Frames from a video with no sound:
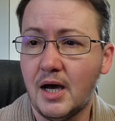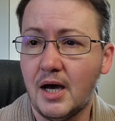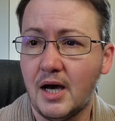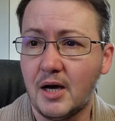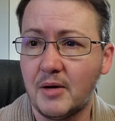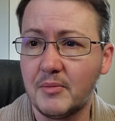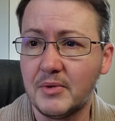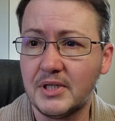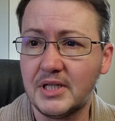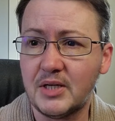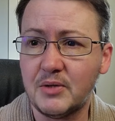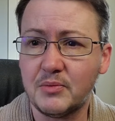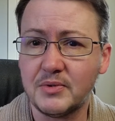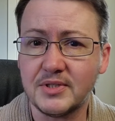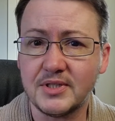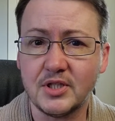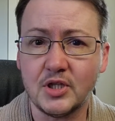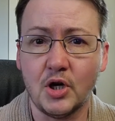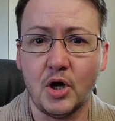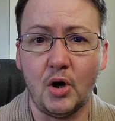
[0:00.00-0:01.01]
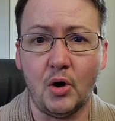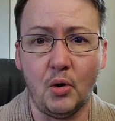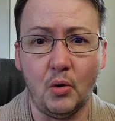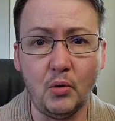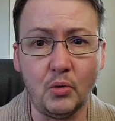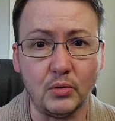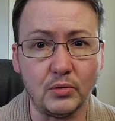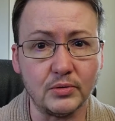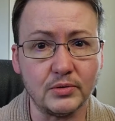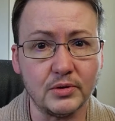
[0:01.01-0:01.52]
Um, and he was
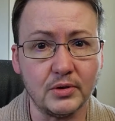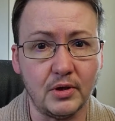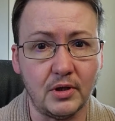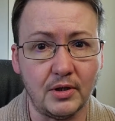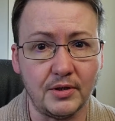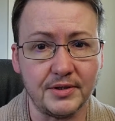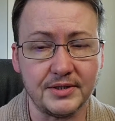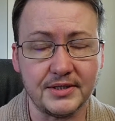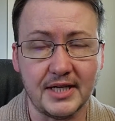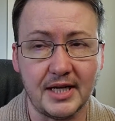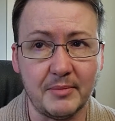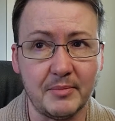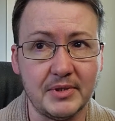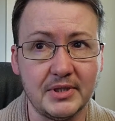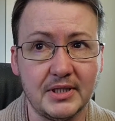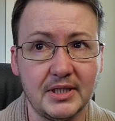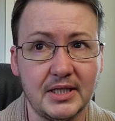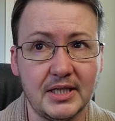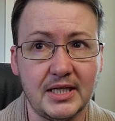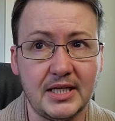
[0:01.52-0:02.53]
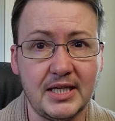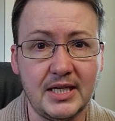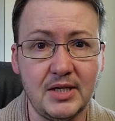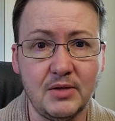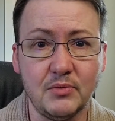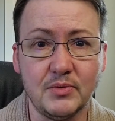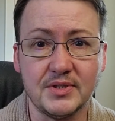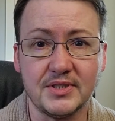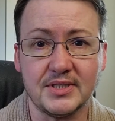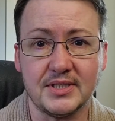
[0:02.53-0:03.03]
cold all the time, and he
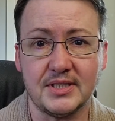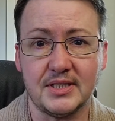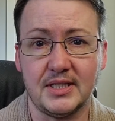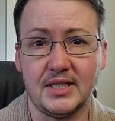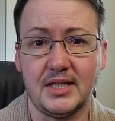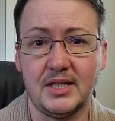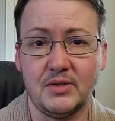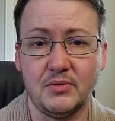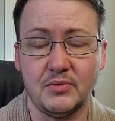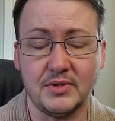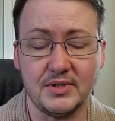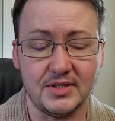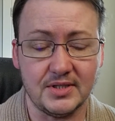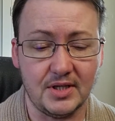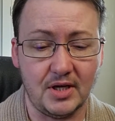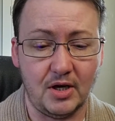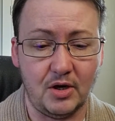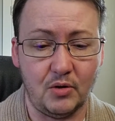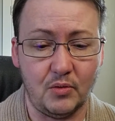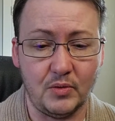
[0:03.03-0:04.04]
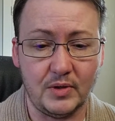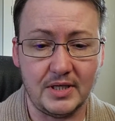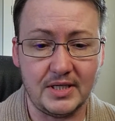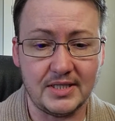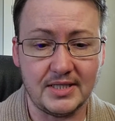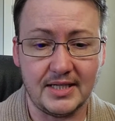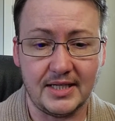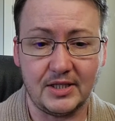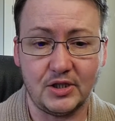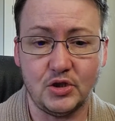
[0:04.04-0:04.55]
was he was
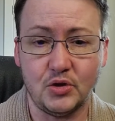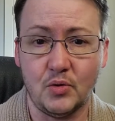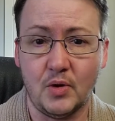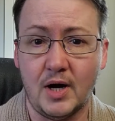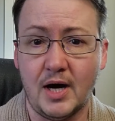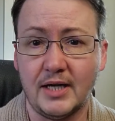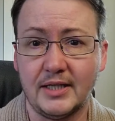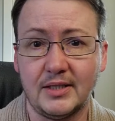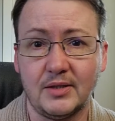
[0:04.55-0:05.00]
always like too hot.